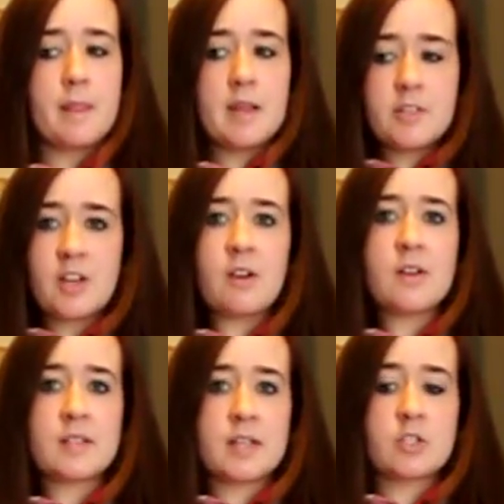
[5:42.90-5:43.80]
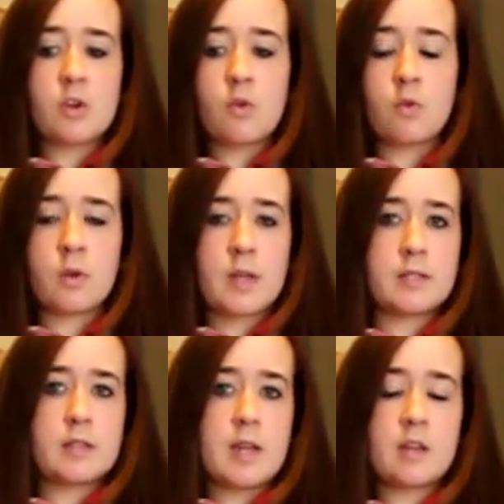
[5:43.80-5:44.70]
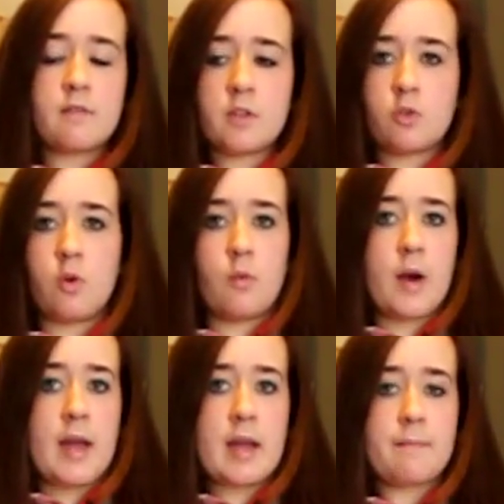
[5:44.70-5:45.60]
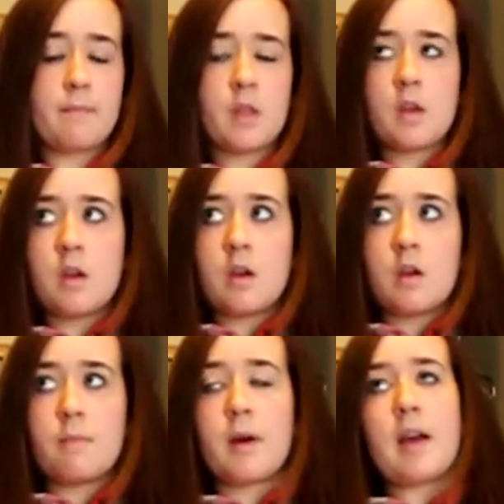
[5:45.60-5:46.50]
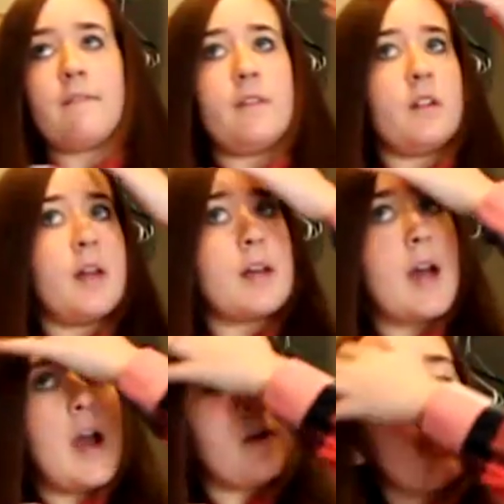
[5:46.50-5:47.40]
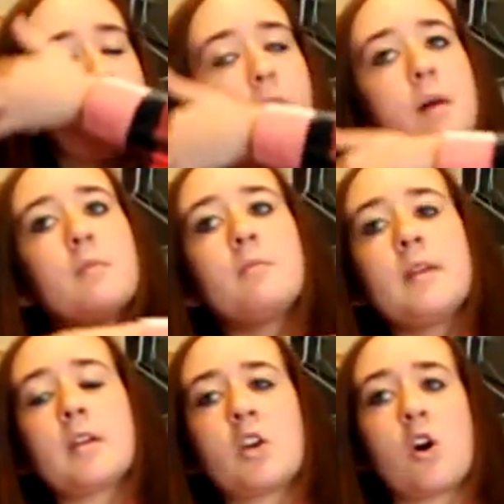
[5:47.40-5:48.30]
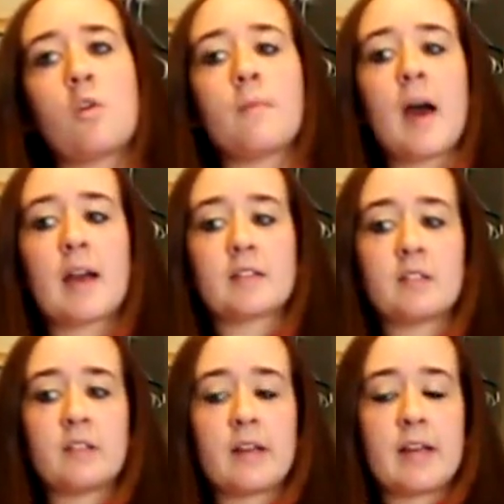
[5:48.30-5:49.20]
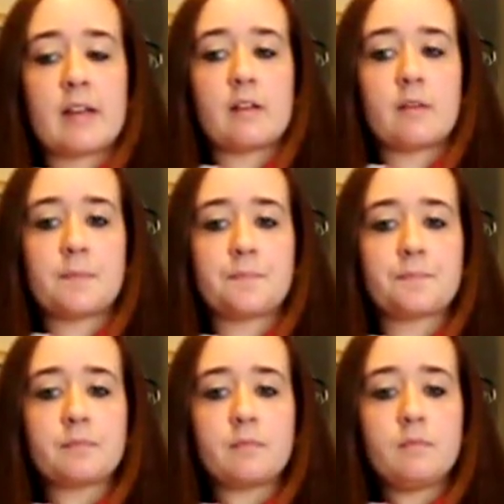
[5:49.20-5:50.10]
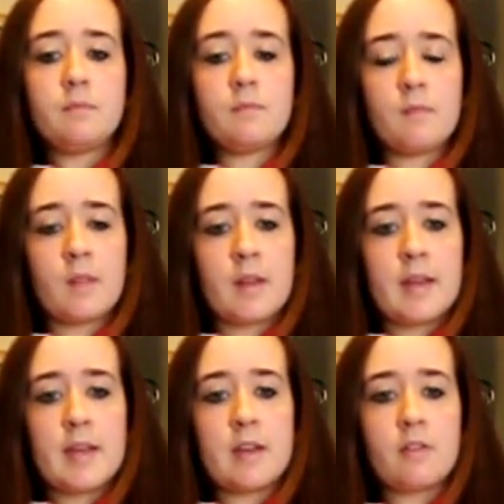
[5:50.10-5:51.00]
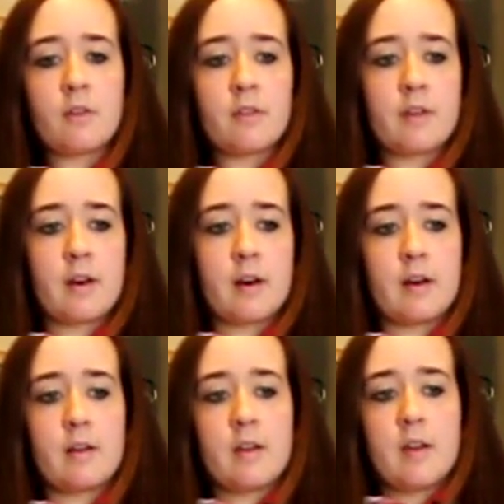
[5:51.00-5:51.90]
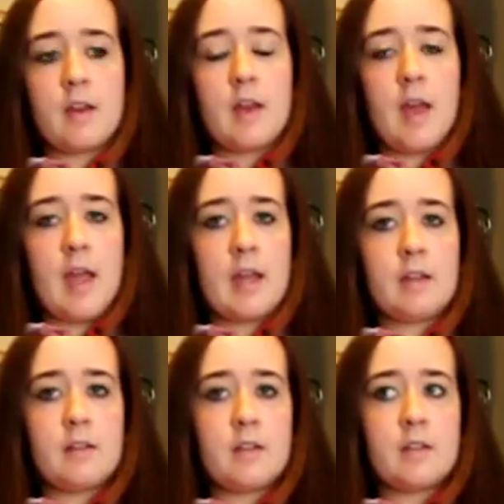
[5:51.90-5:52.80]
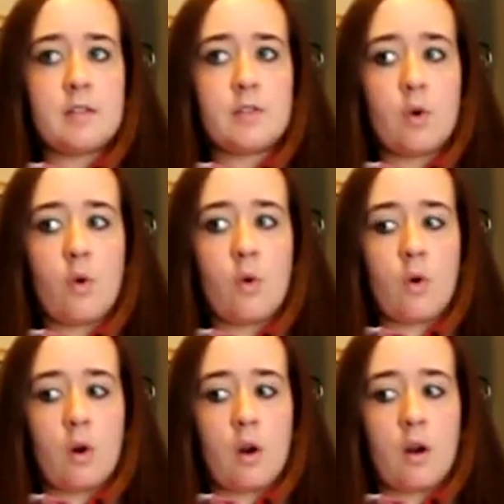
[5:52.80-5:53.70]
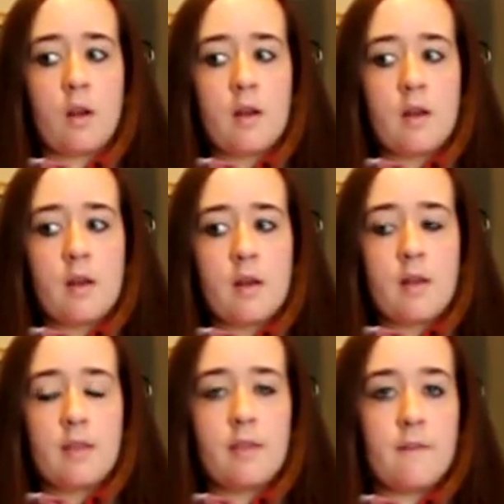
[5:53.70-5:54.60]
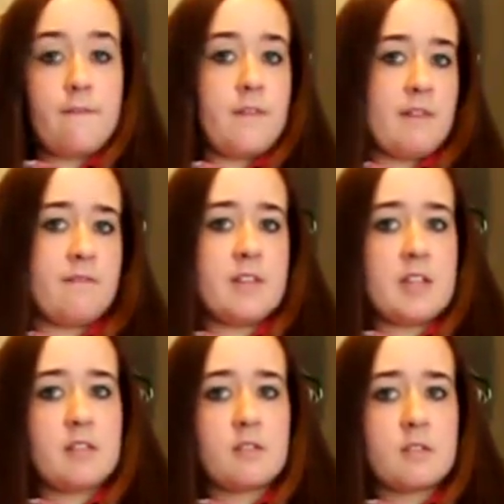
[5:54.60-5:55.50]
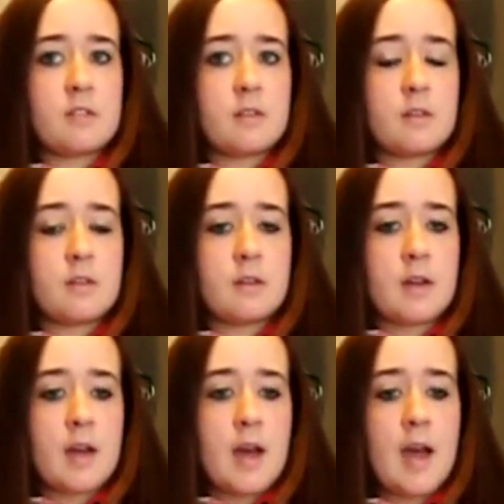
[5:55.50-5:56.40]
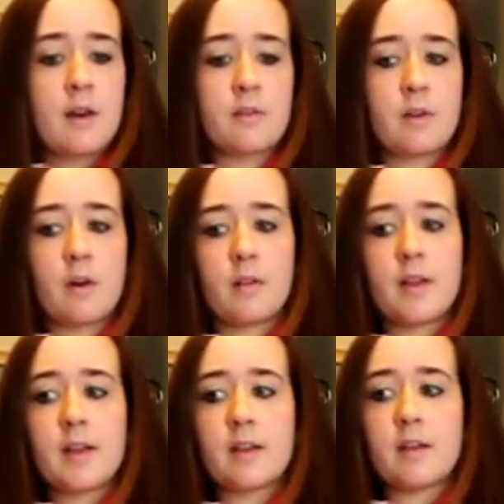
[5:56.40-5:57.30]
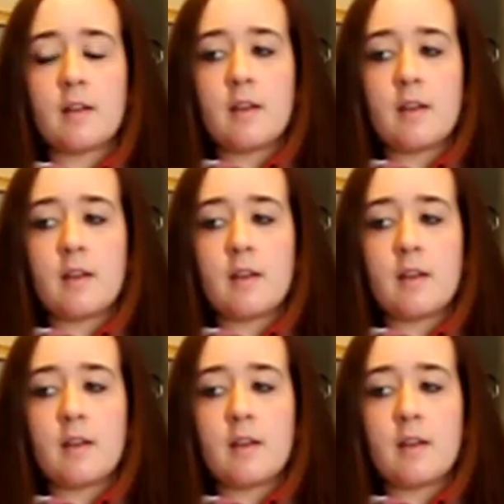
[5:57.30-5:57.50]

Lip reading: each era is, like, so cool in its individual way, but I feel like I would probably go back to, like, either the 80s or the 50s. I don't know, like,